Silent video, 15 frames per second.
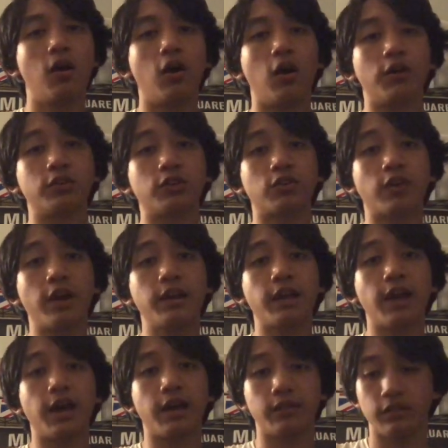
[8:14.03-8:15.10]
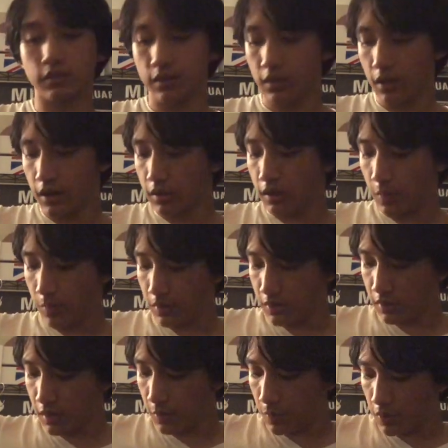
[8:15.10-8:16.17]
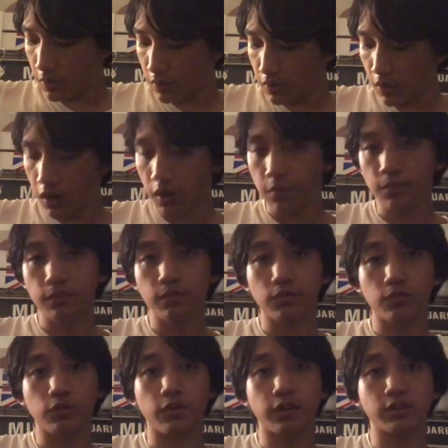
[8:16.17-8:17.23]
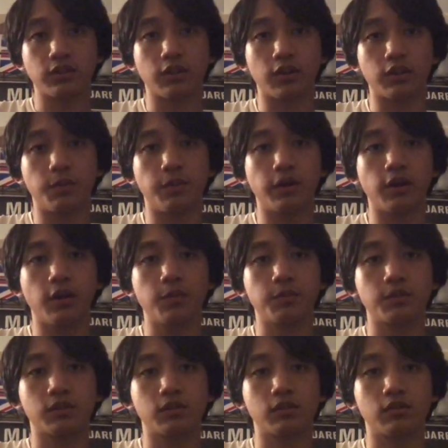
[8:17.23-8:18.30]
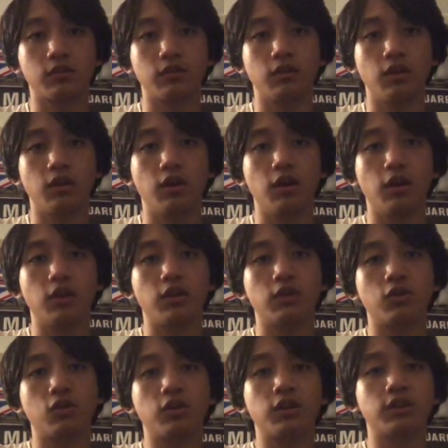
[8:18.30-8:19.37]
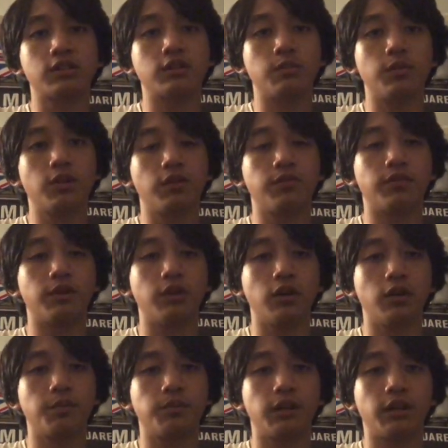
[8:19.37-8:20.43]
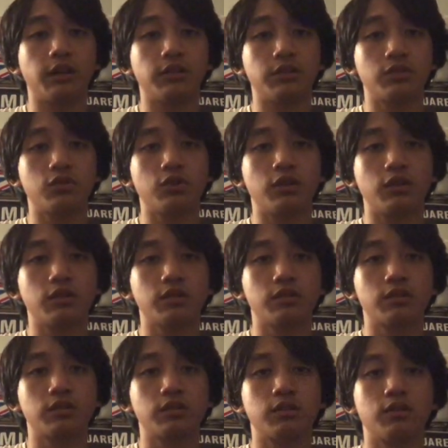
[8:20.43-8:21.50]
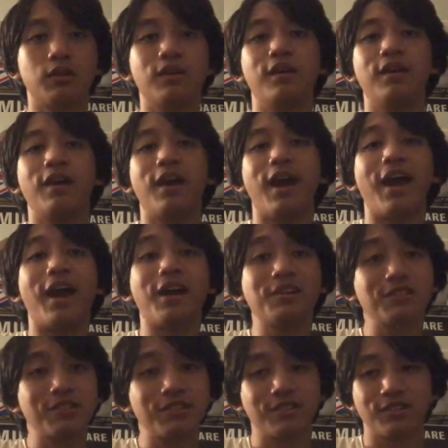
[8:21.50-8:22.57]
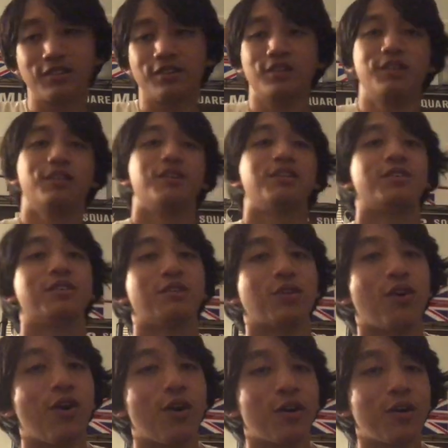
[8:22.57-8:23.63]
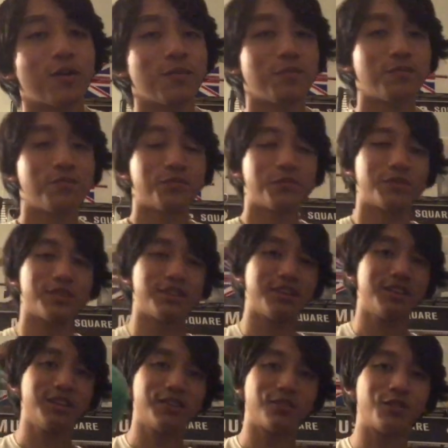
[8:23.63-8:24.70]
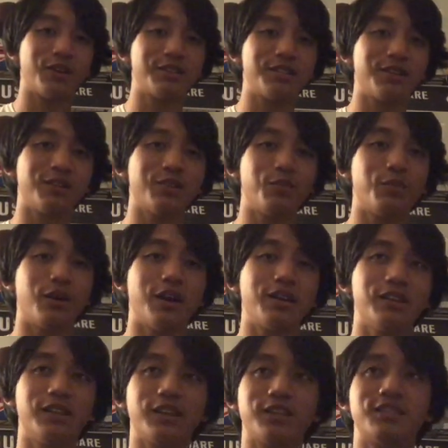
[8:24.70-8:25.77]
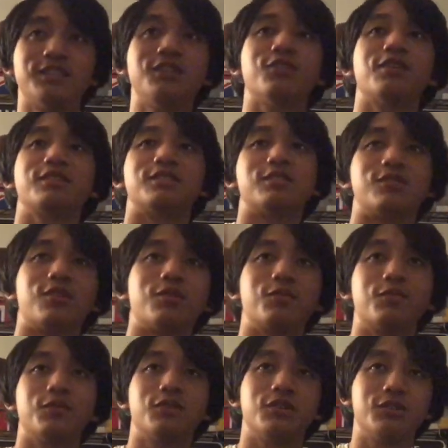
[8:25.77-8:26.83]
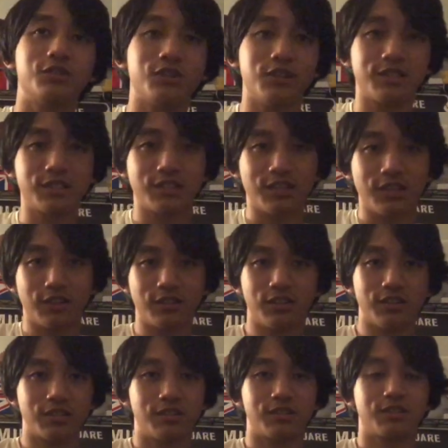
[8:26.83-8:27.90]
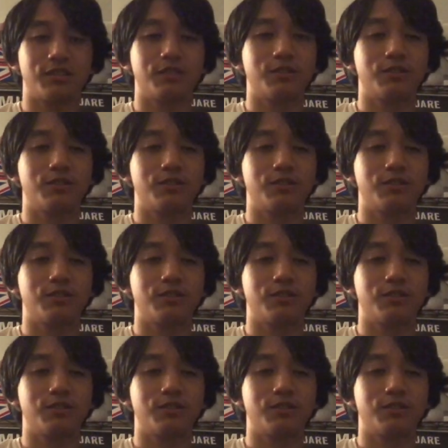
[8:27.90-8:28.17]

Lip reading: On your right hand, that means keeping your thumb rested on the pickups, your index and middle finger plucking the strings, and your arm resting on the body like a T-Rex's arm, just like this.